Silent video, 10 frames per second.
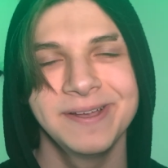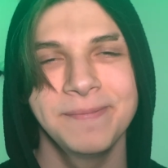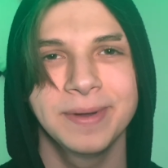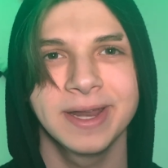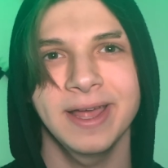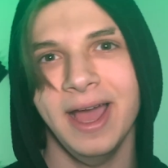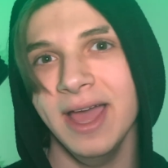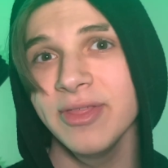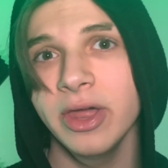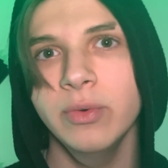but
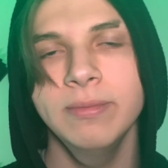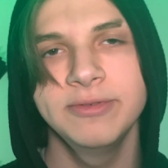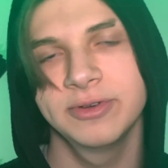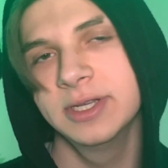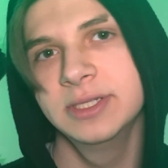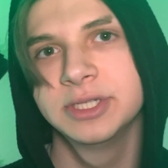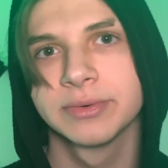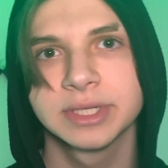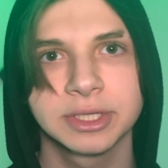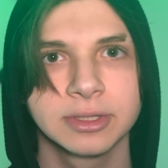I thought it would be fun
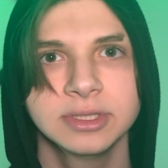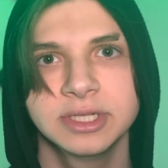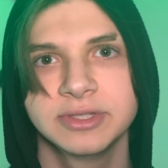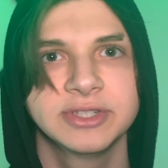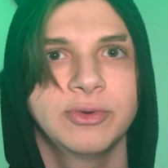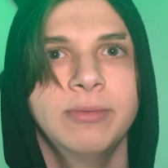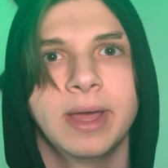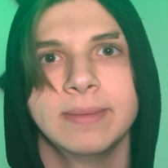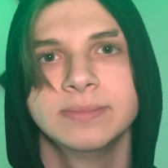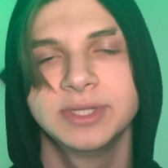to return to this
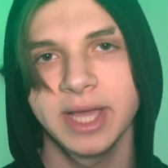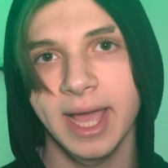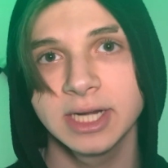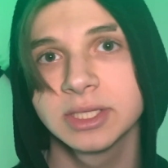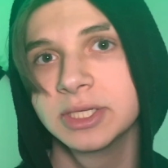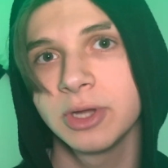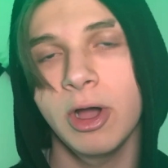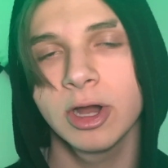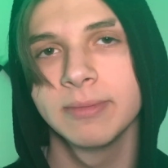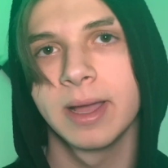format, to actually
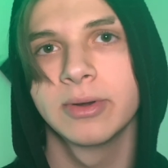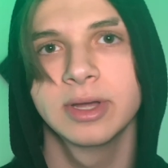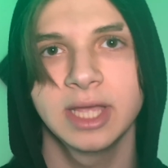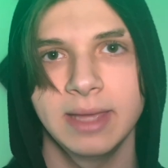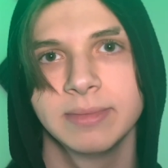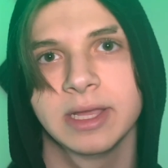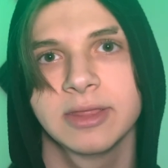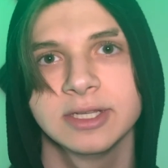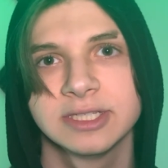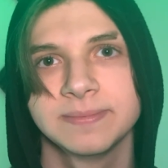talk about a game
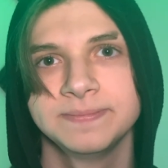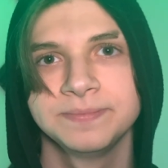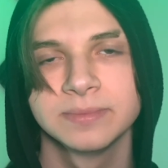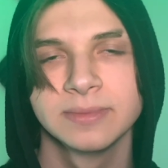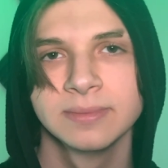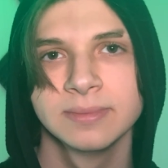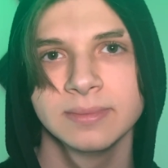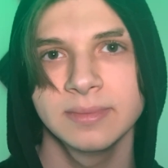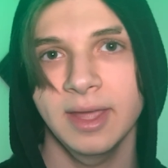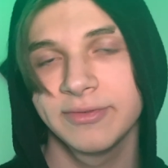like this.
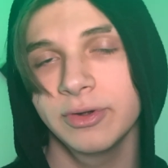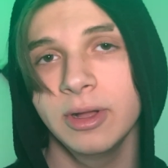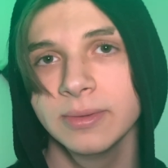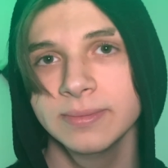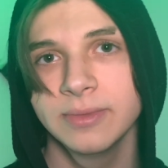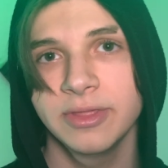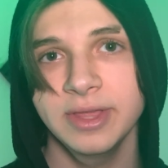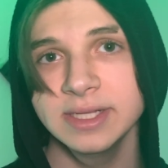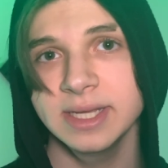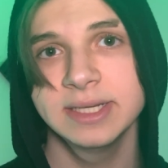After all, the
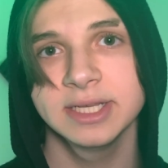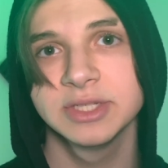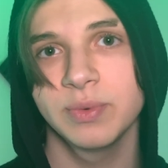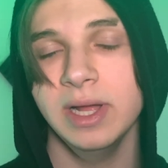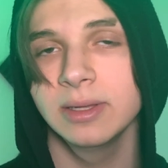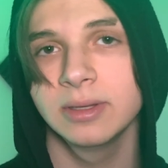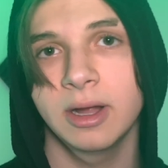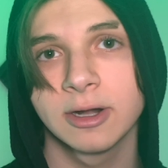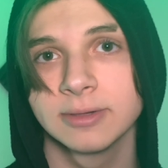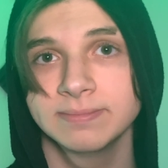things that it does well
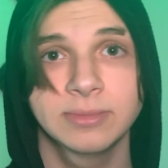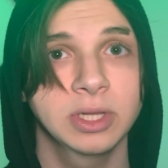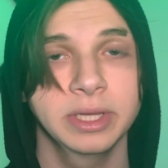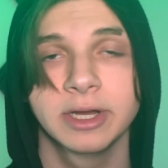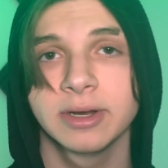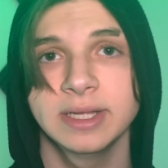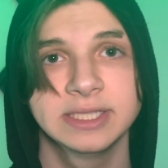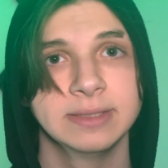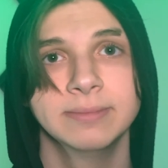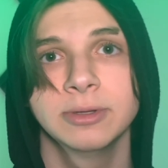are clear
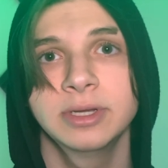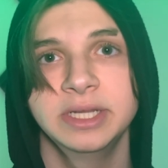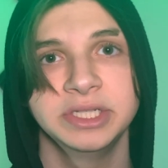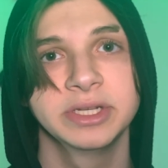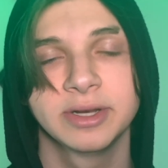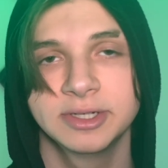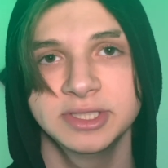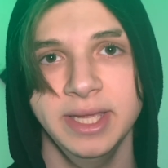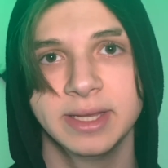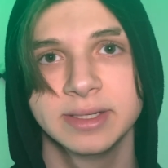and simple and easy to
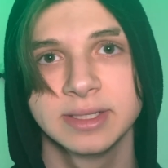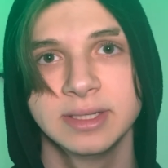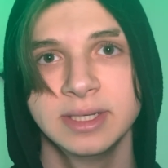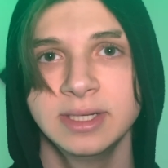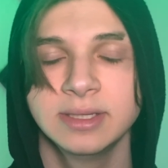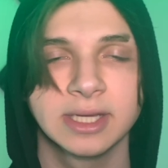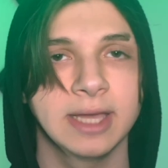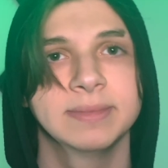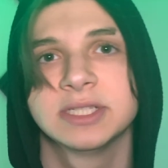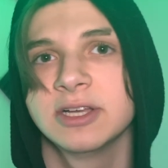understand. The
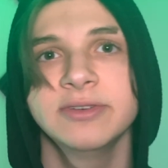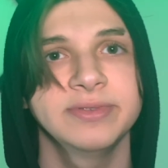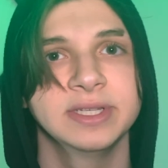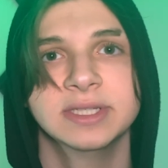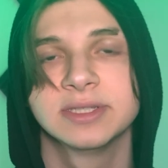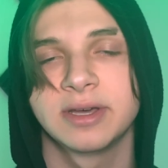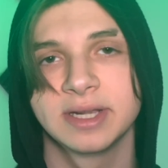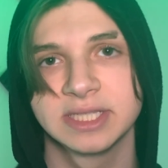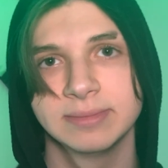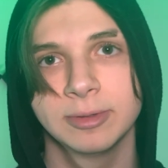game itself is
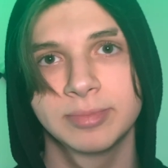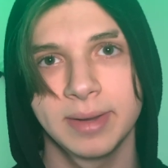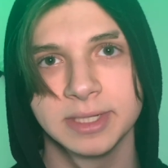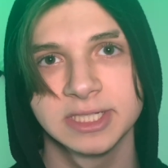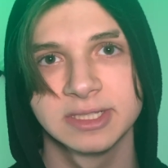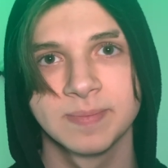on a simple premise.